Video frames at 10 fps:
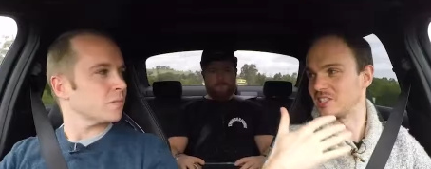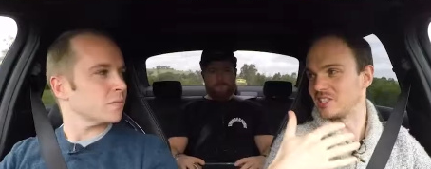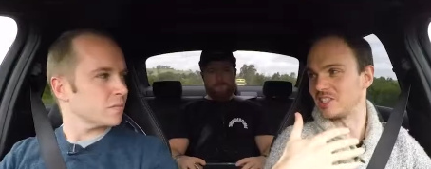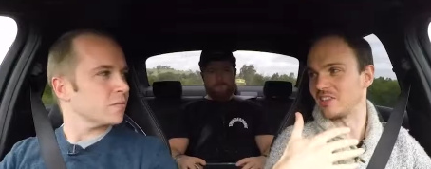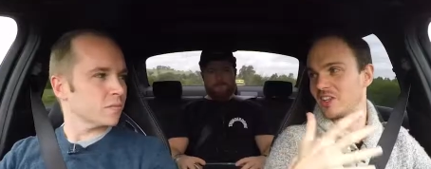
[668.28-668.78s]

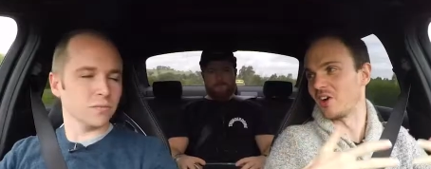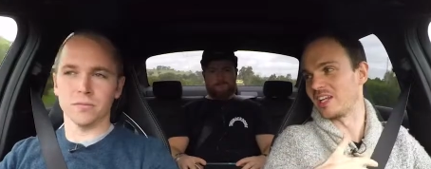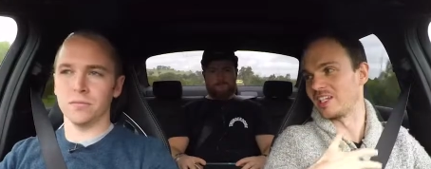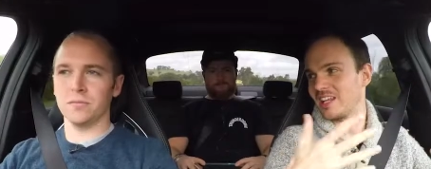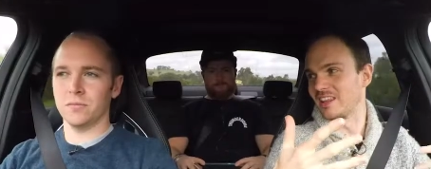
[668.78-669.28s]
Speaker 1: as you said, the
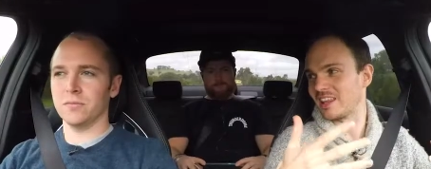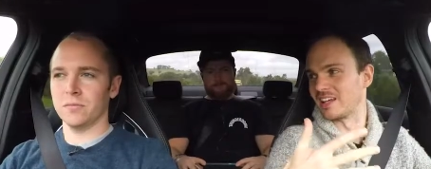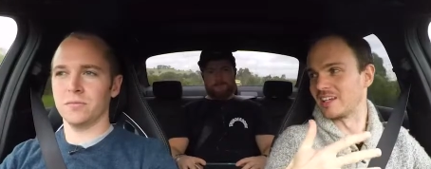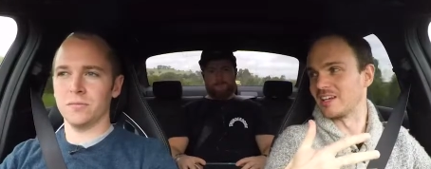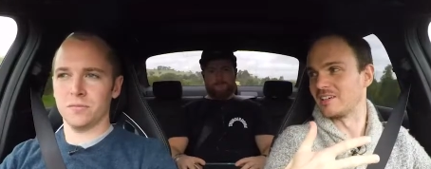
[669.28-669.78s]
ninety ten
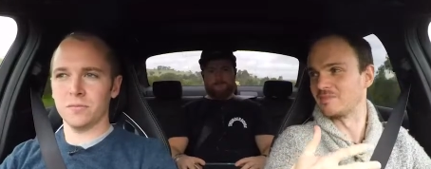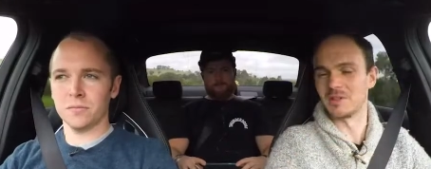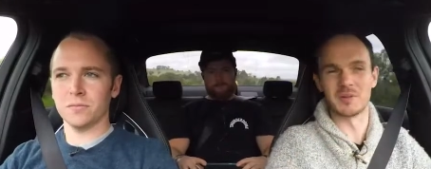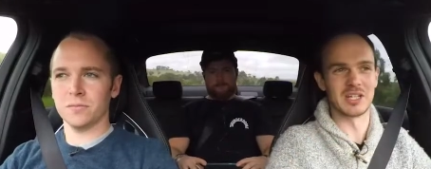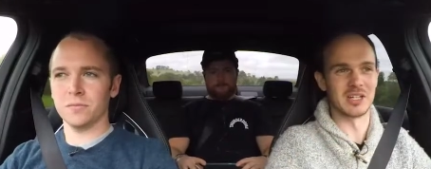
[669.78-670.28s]
thing. You
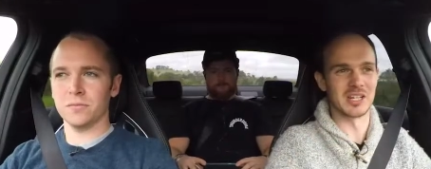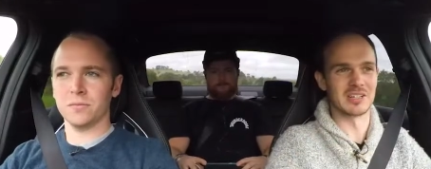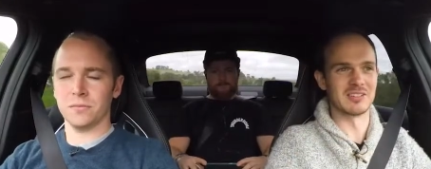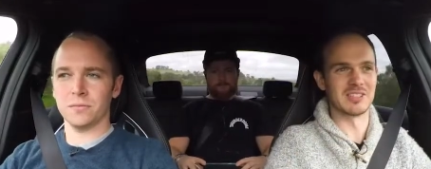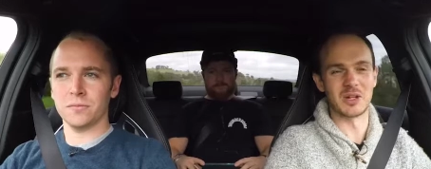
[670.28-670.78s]
know, you, you
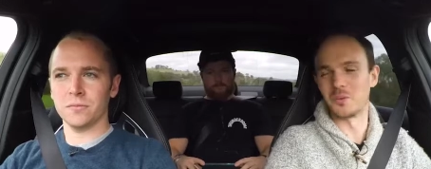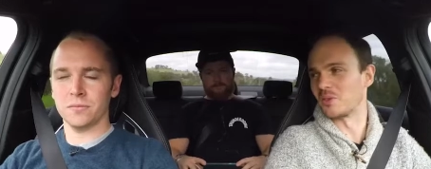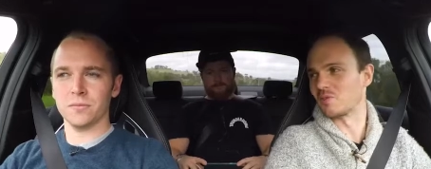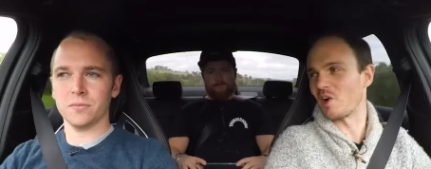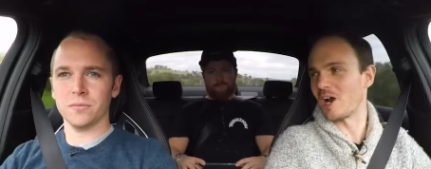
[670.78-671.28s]
can deal
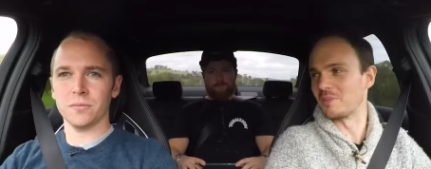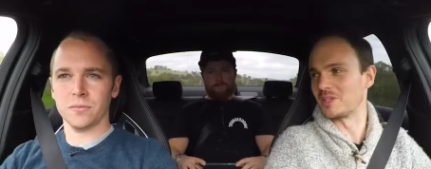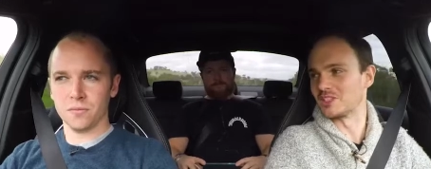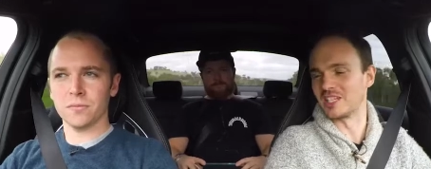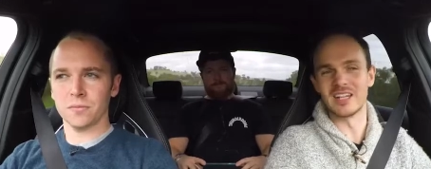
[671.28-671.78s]
with the ride
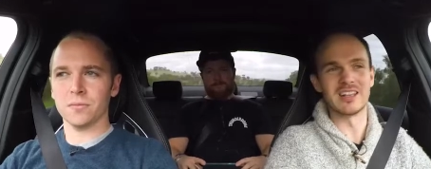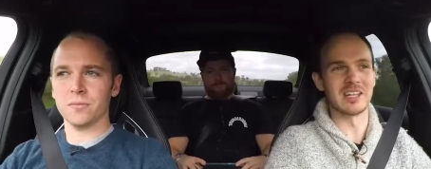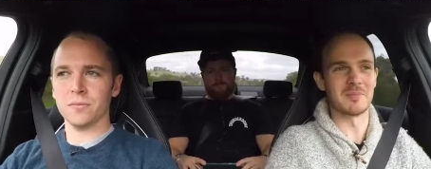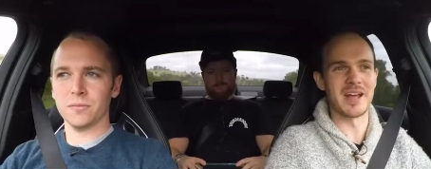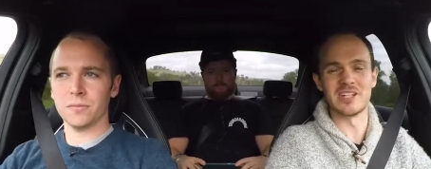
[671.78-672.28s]
because you get
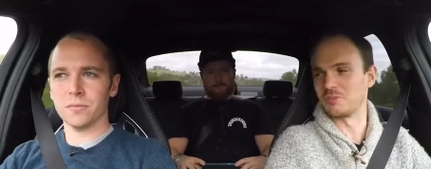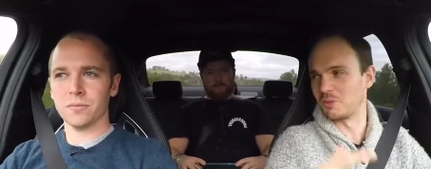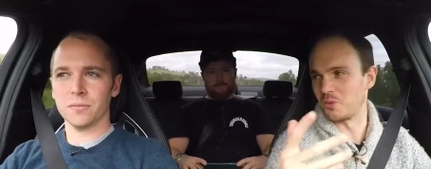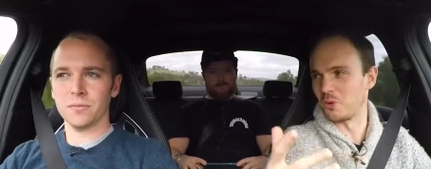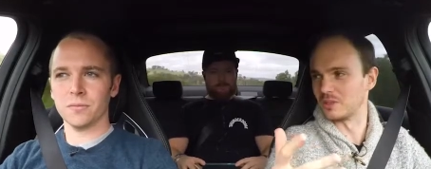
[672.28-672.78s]
the amazing
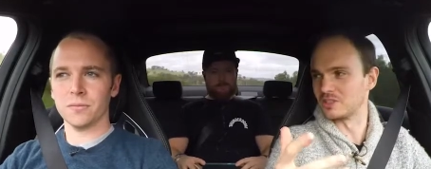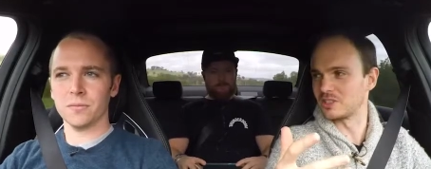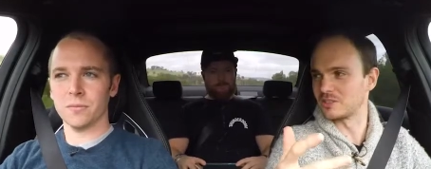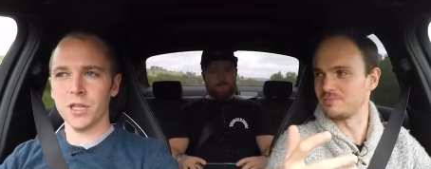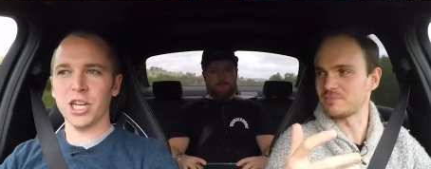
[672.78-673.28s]
performance.
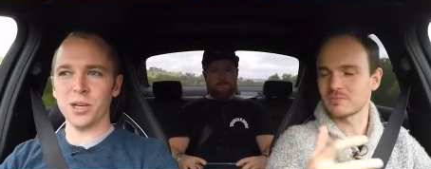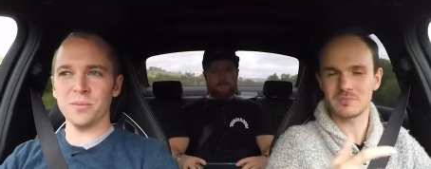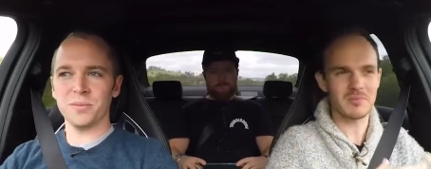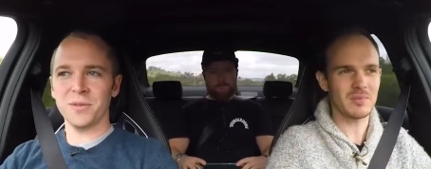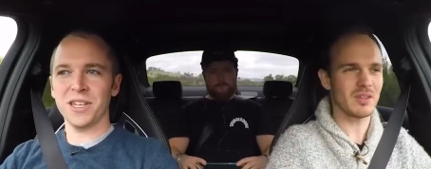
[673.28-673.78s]

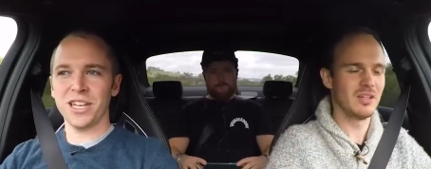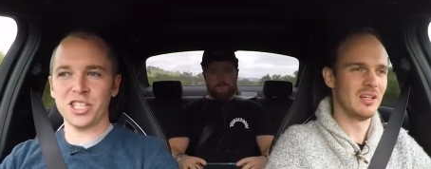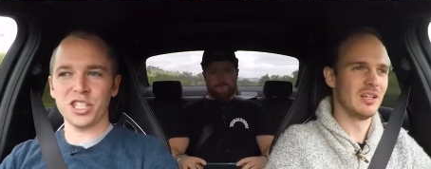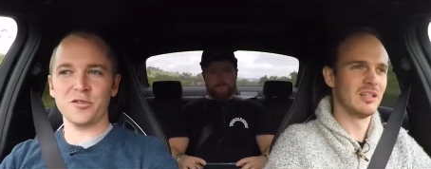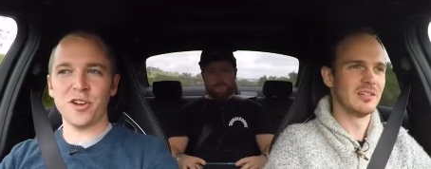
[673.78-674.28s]
Speaker 2: Yeah,
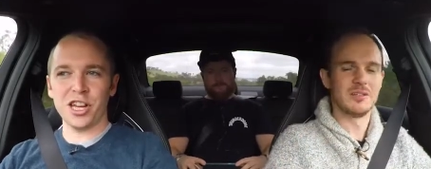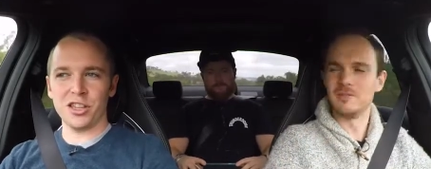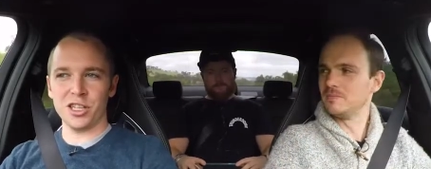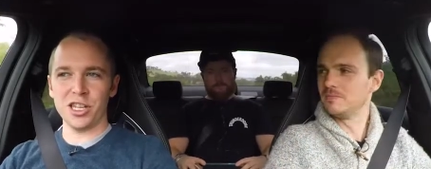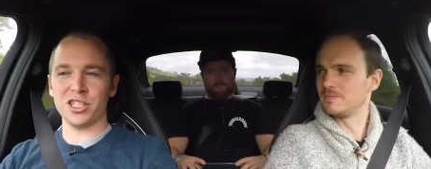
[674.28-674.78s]
it's just a
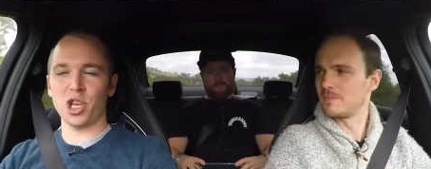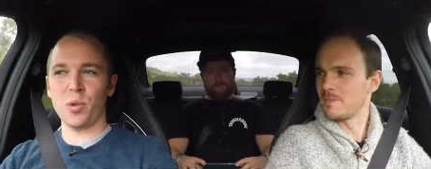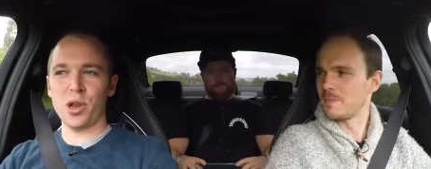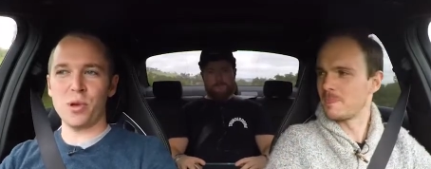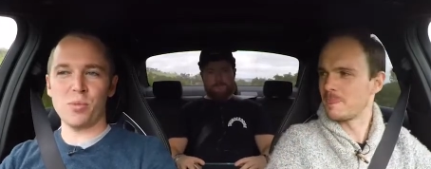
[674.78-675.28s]
funny thing that
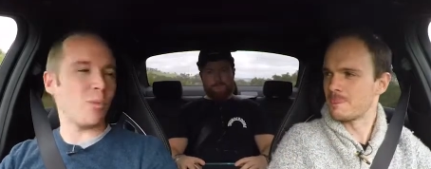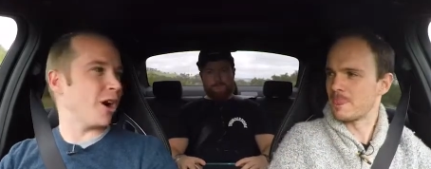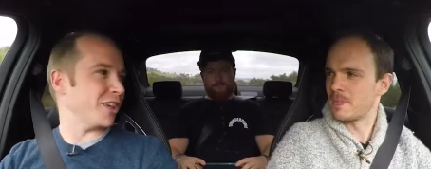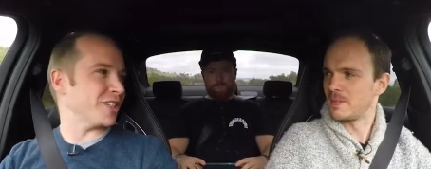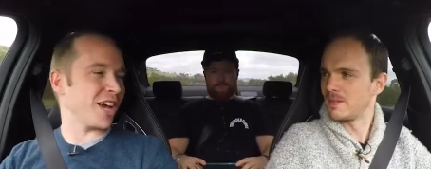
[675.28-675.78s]
so many people
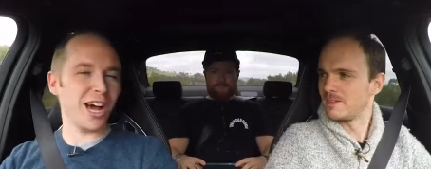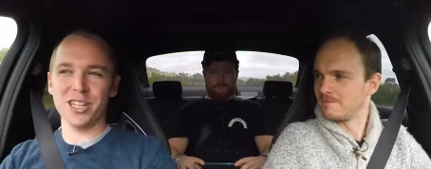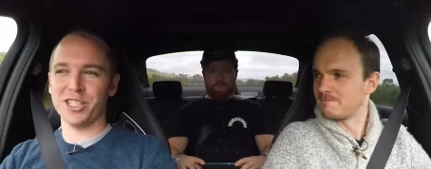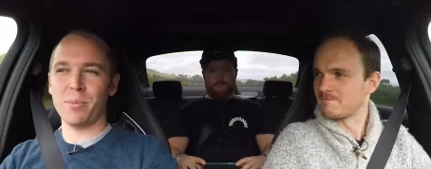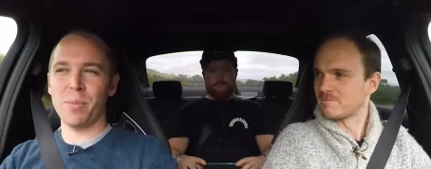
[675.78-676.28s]
buy these
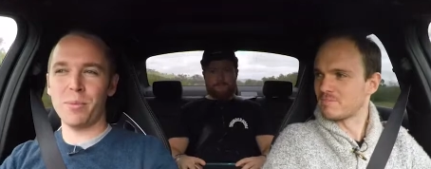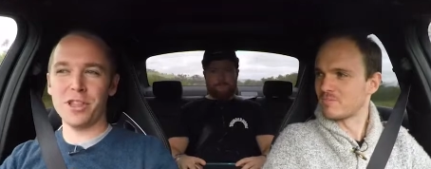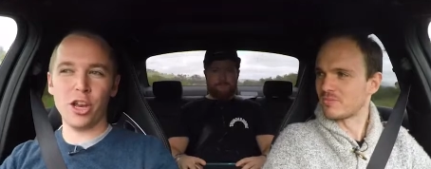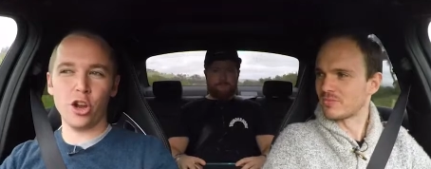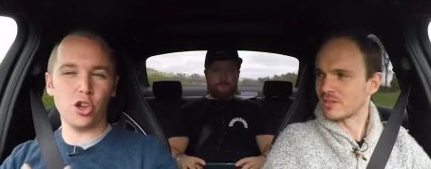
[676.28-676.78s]
cars and they,
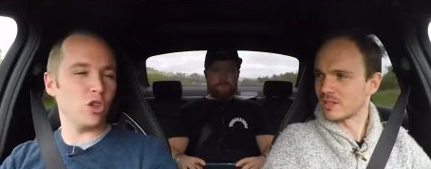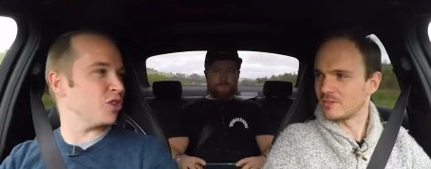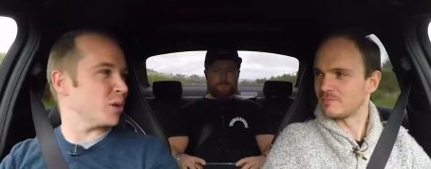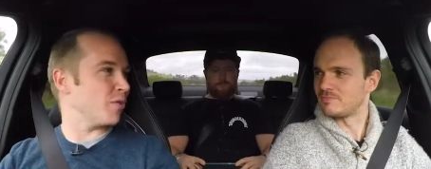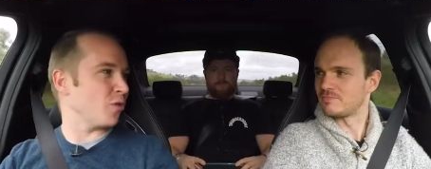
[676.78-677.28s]
maybe they don't
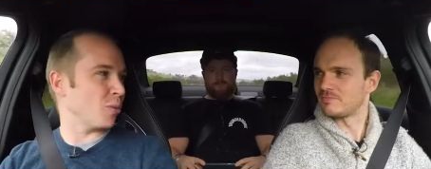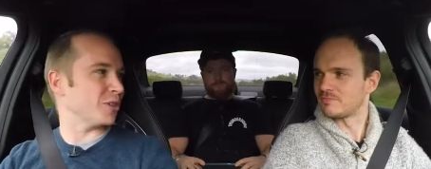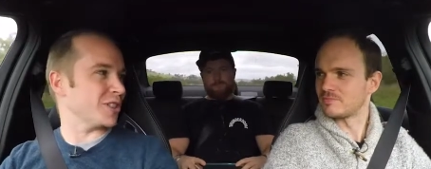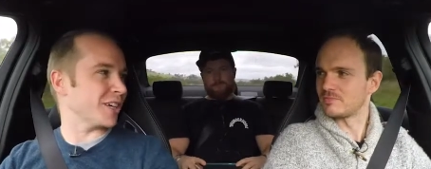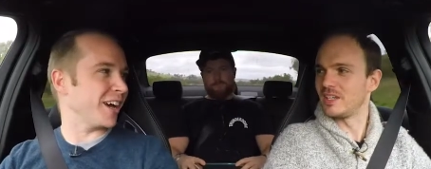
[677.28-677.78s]
use the
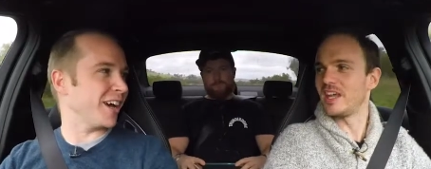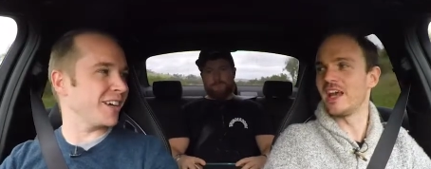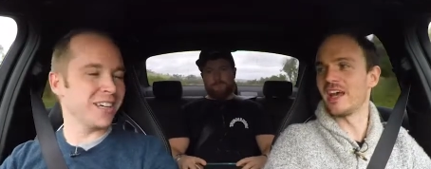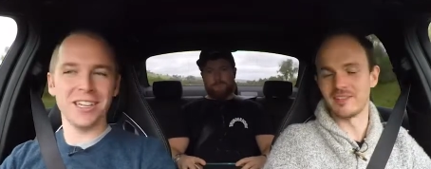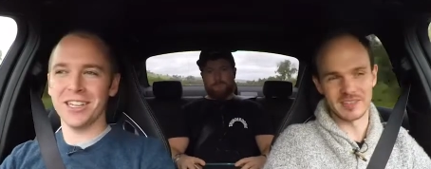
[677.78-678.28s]
performance of the
Speaker 1: car.
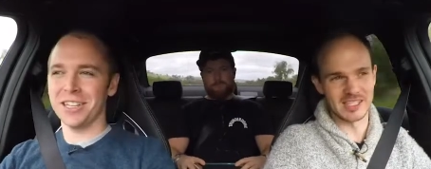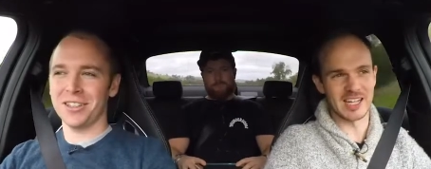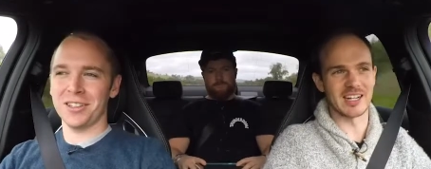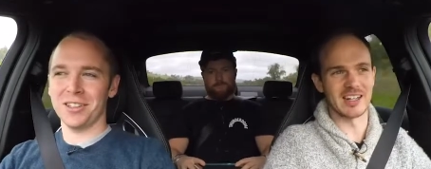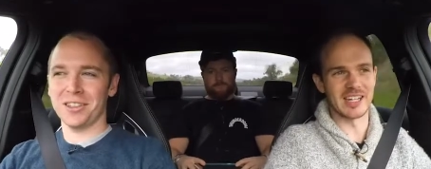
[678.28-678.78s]
Yeah,
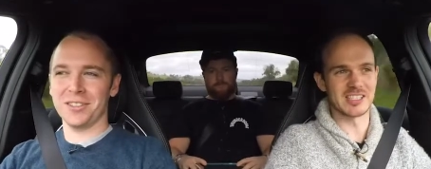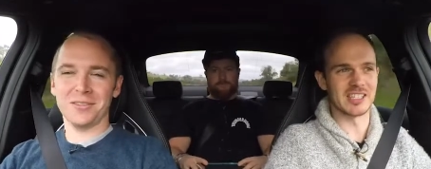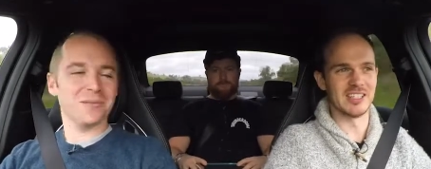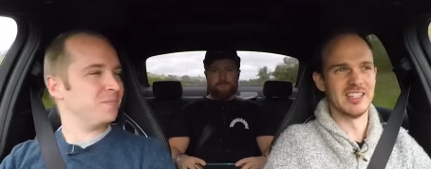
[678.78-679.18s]
exactly. That's a,